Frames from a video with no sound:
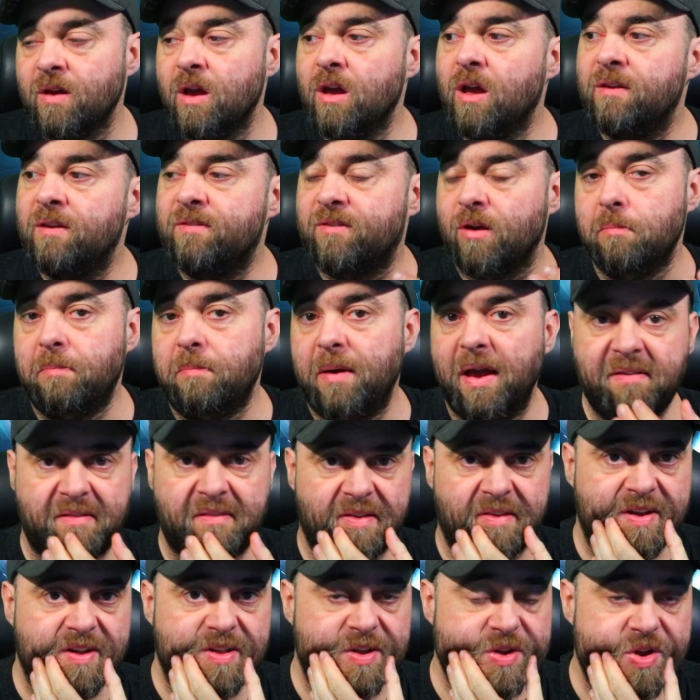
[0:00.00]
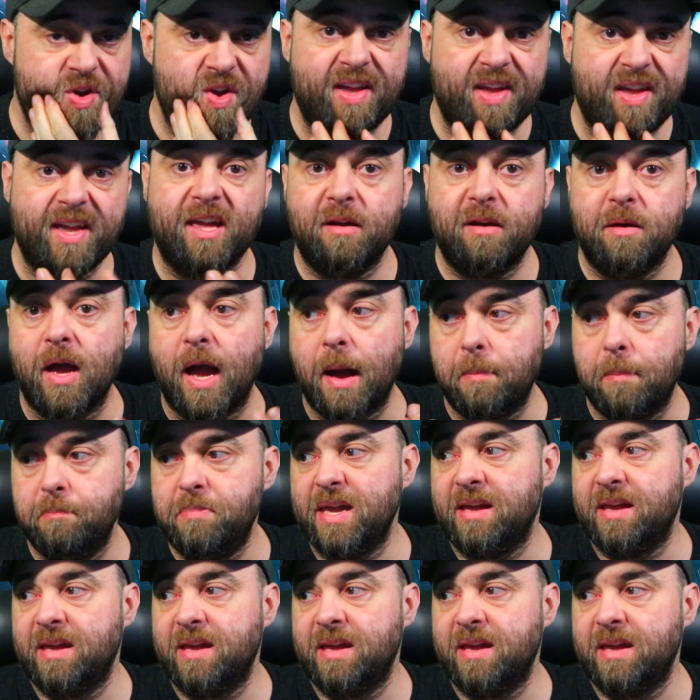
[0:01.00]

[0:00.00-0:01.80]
So basically you can get a bigger